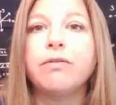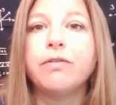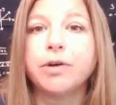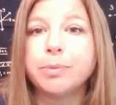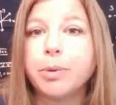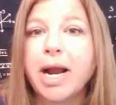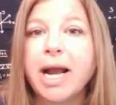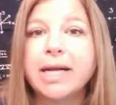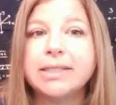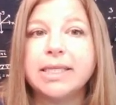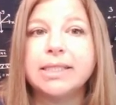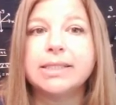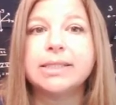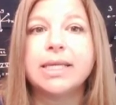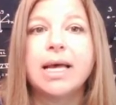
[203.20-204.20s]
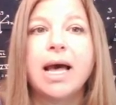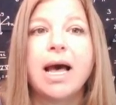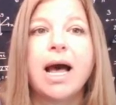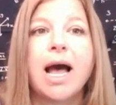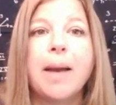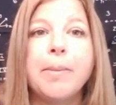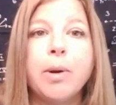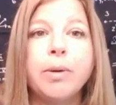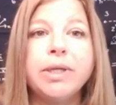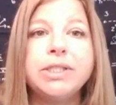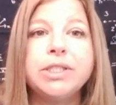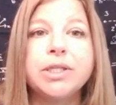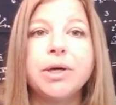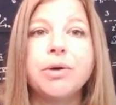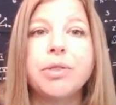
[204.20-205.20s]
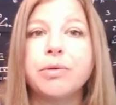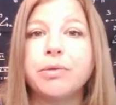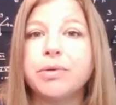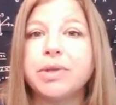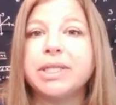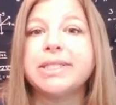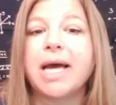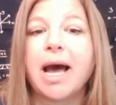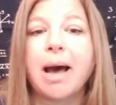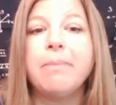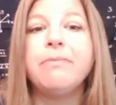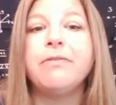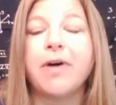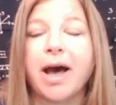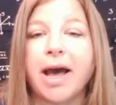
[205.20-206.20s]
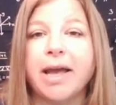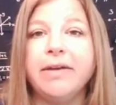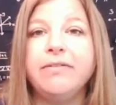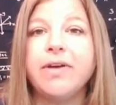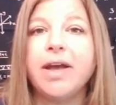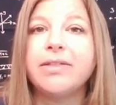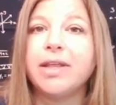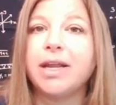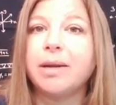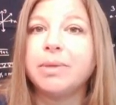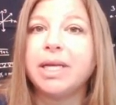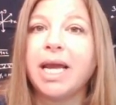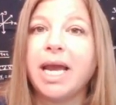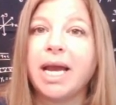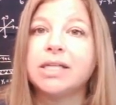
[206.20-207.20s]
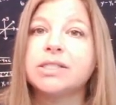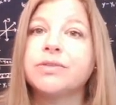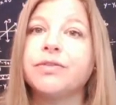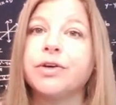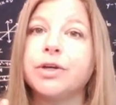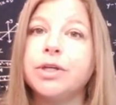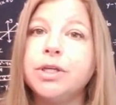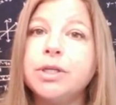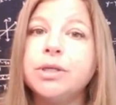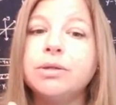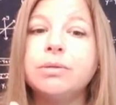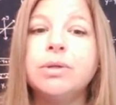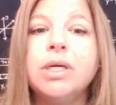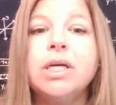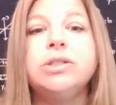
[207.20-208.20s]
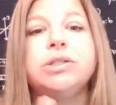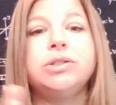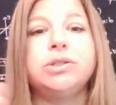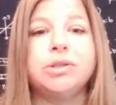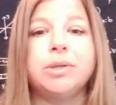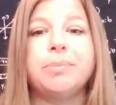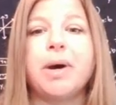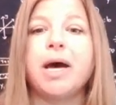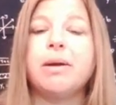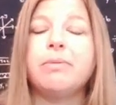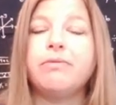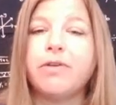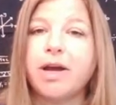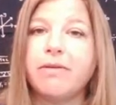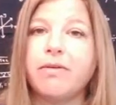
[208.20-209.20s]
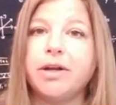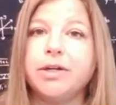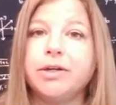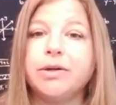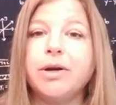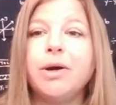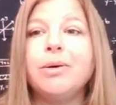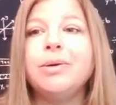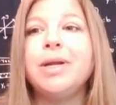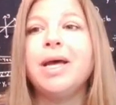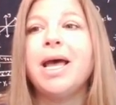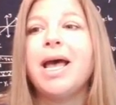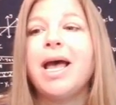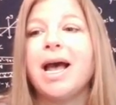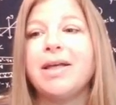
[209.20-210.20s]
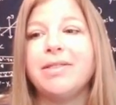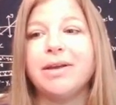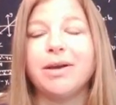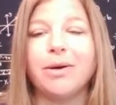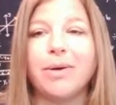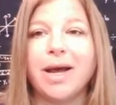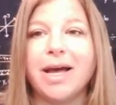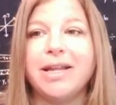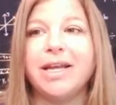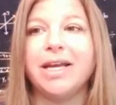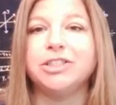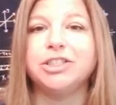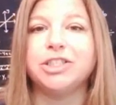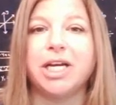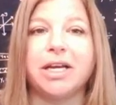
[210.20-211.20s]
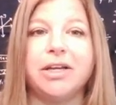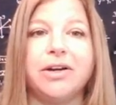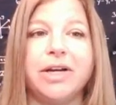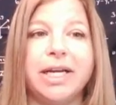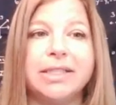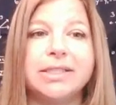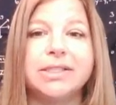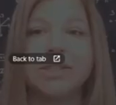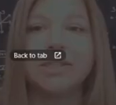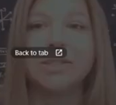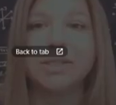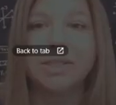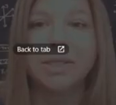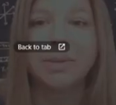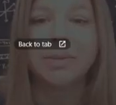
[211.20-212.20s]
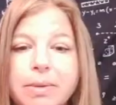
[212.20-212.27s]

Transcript: for practice, I'm going to go through the top 5, and then I'm going to ask for you to do the bottom 5 on your own, and then go ahead and check your answers.